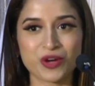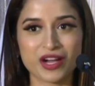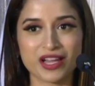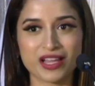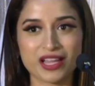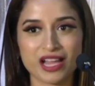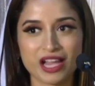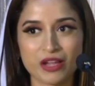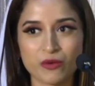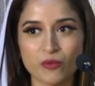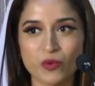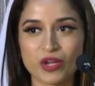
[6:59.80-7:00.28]

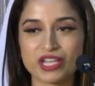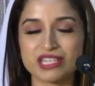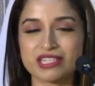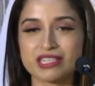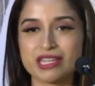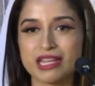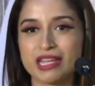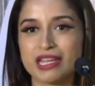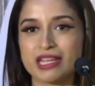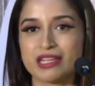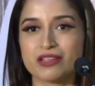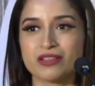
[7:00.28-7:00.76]
I, I went
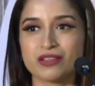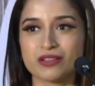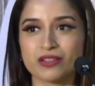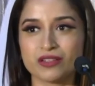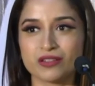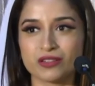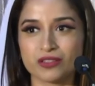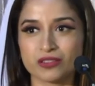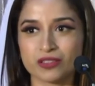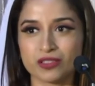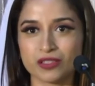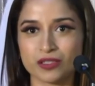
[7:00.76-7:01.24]
ahead
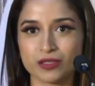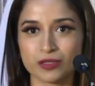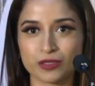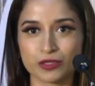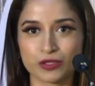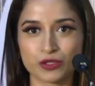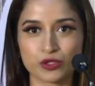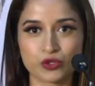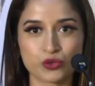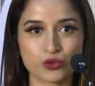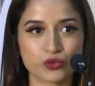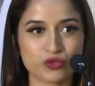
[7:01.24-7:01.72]
uh,
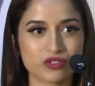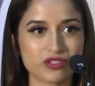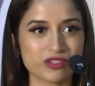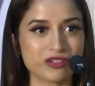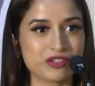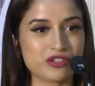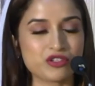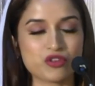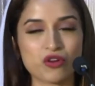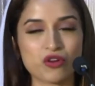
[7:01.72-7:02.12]
to Sir's